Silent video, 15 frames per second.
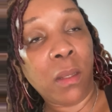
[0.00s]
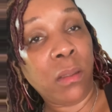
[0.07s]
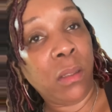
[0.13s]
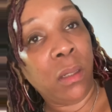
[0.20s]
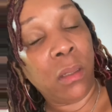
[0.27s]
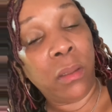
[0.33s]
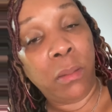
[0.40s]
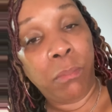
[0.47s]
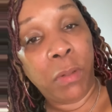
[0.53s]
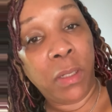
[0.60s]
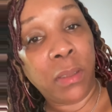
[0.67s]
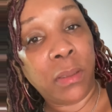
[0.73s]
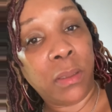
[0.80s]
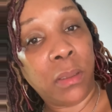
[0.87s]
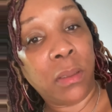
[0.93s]
daily
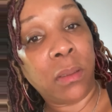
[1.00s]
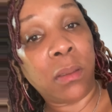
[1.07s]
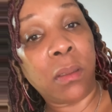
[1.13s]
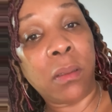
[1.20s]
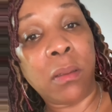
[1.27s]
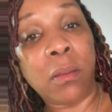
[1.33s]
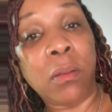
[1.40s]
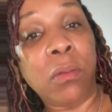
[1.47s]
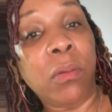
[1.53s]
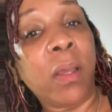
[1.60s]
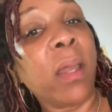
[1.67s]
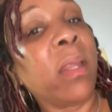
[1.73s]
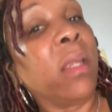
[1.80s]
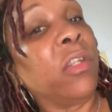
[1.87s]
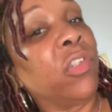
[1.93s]
basis. You
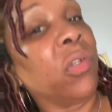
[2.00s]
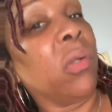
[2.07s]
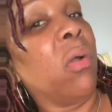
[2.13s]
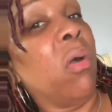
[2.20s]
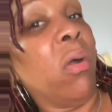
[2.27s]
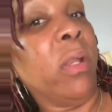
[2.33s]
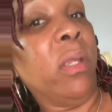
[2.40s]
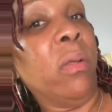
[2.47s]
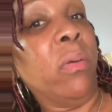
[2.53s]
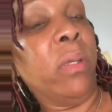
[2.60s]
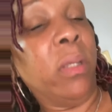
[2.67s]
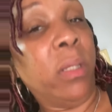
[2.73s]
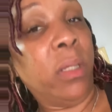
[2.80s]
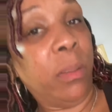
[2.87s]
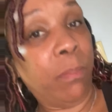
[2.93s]
got to get your cardio
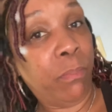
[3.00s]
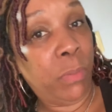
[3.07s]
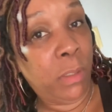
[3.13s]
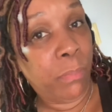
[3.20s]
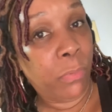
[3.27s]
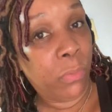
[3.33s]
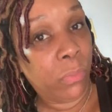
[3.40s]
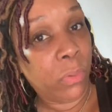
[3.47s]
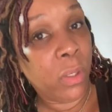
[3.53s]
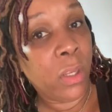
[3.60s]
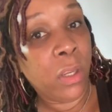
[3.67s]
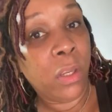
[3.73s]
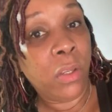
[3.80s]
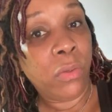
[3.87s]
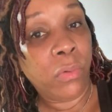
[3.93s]
in, people.
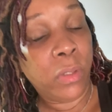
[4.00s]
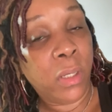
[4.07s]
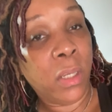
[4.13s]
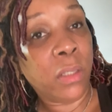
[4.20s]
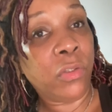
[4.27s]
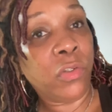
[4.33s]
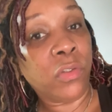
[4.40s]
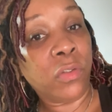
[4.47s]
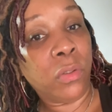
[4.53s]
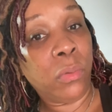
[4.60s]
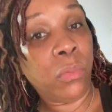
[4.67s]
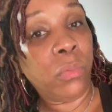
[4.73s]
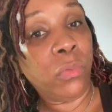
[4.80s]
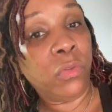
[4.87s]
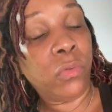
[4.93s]
You can't just
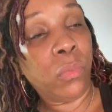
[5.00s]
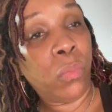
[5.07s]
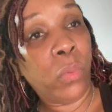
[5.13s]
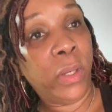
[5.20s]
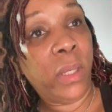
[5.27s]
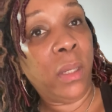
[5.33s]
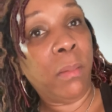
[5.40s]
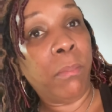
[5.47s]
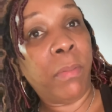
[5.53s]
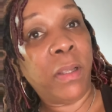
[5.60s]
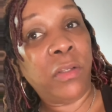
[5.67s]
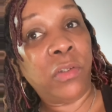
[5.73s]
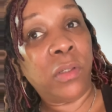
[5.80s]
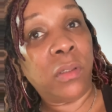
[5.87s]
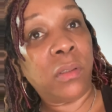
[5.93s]
lose weight by
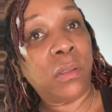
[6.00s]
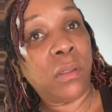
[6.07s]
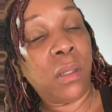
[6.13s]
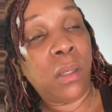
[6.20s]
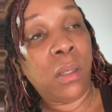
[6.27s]
just